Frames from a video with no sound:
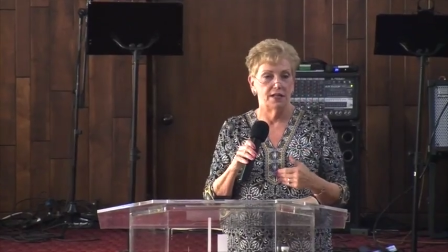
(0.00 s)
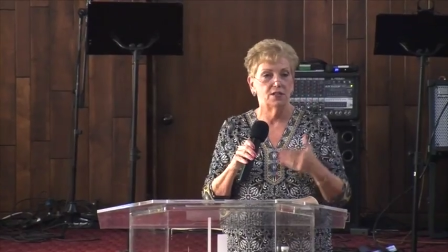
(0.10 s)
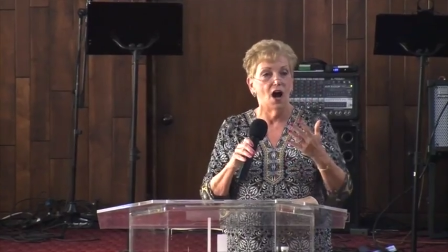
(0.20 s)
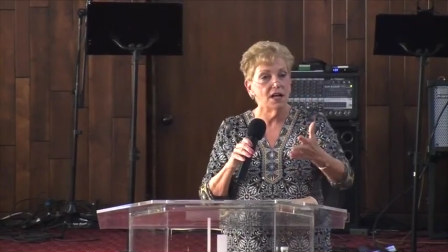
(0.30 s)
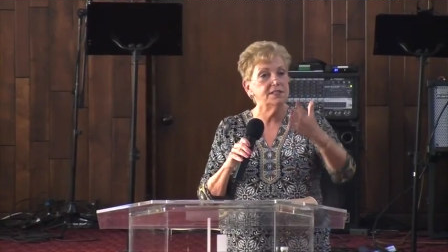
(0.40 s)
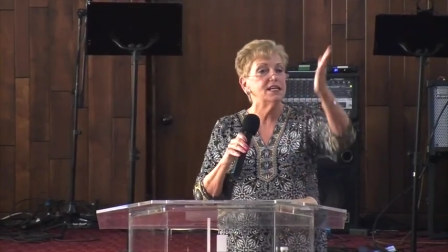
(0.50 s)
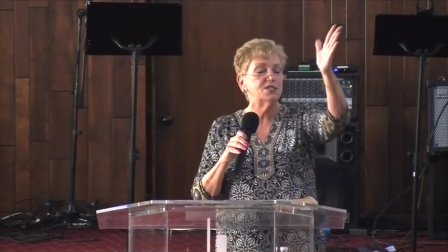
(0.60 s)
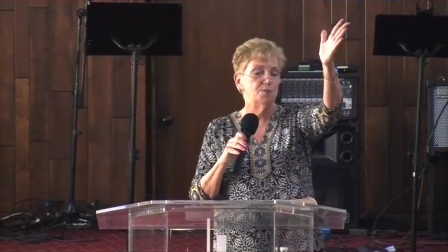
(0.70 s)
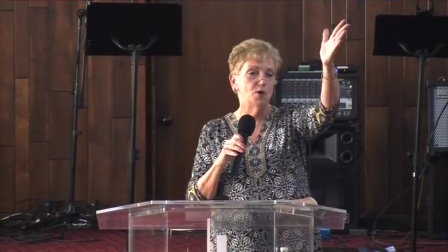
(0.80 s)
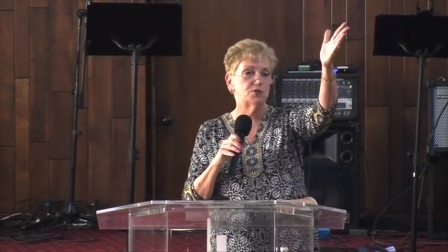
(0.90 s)
And God
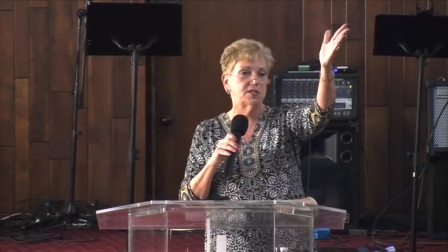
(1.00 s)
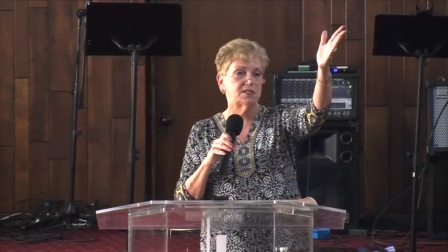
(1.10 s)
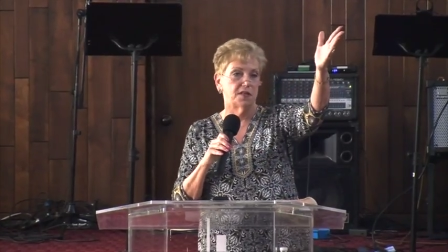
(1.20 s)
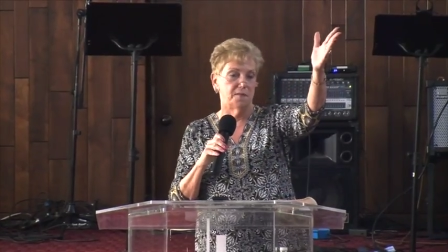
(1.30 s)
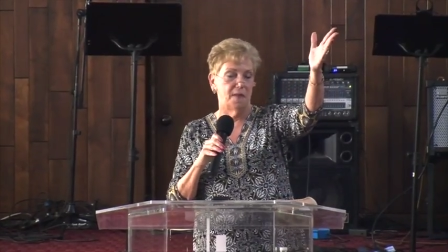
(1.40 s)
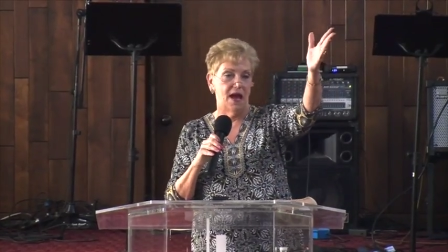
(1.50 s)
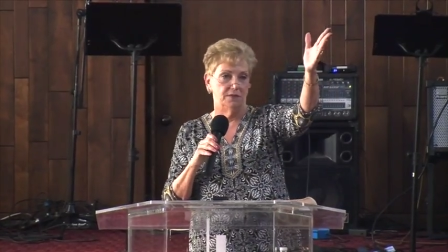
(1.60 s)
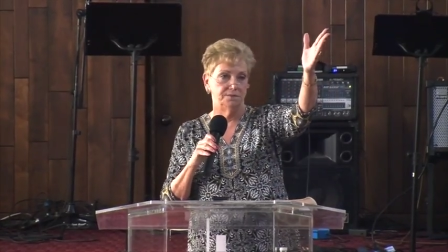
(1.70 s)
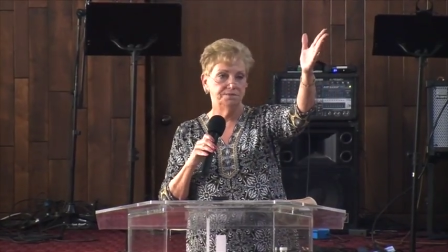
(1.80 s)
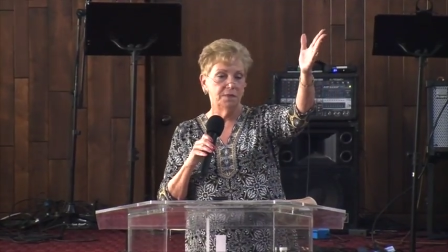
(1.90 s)
takes Moses to the
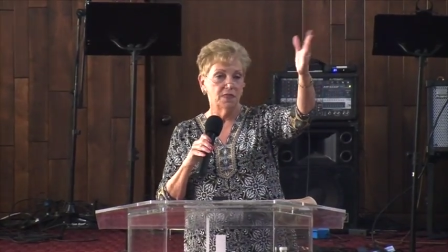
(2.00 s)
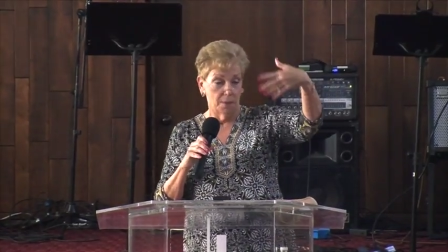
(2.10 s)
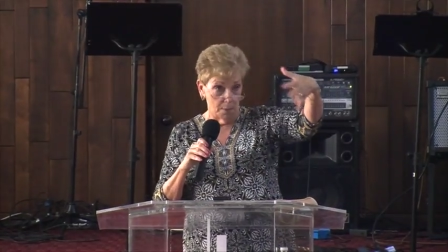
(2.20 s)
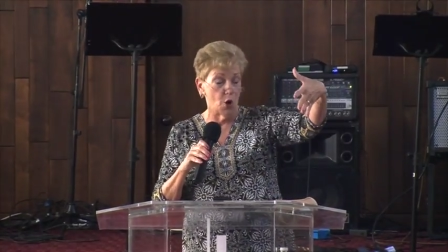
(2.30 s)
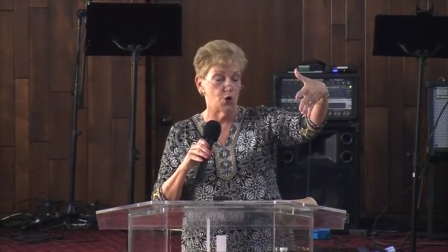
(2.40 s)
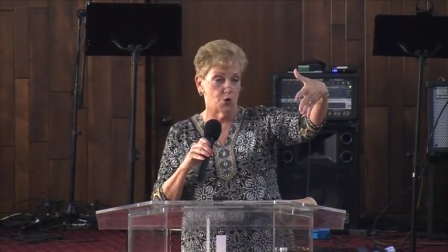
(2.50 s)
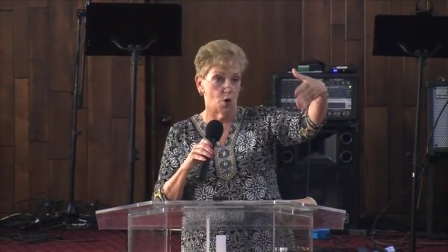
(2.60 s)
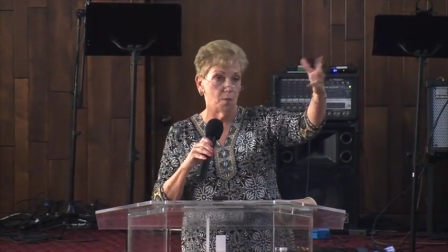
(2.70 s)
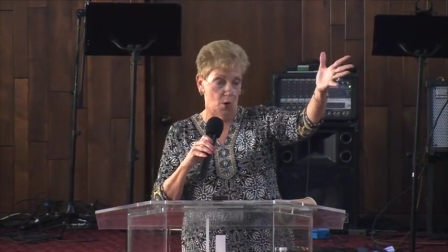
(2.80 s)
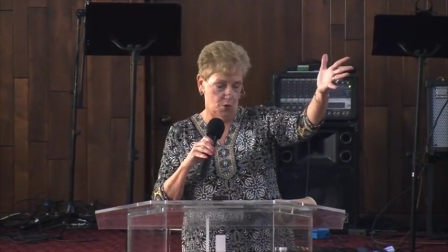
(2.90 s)
mountain, the
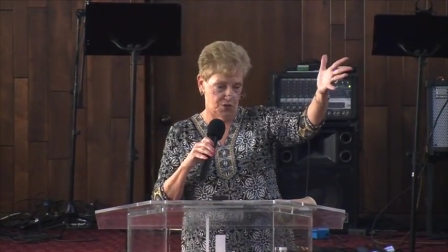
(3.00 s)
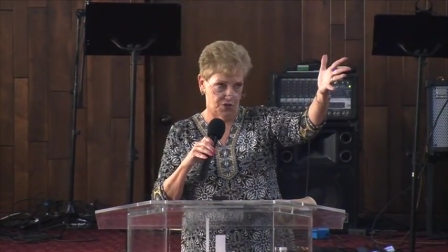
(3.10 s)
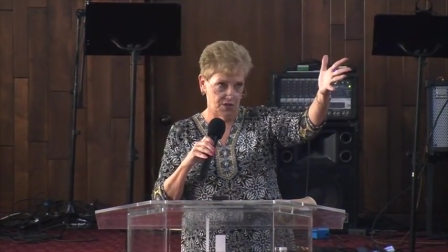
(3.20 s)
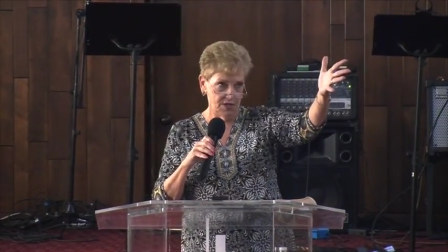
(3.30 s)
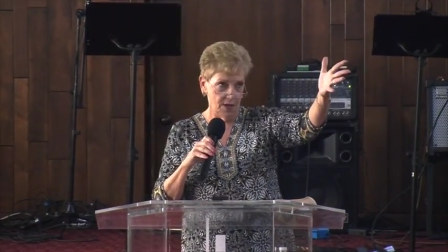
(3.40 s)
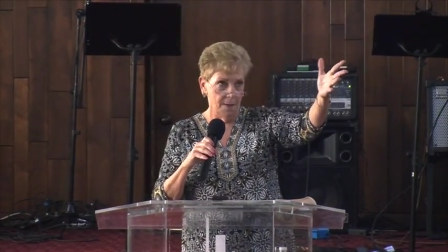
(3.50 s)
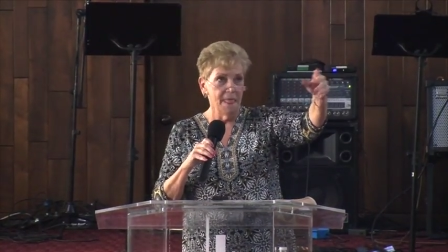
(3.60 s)
murderer Moses,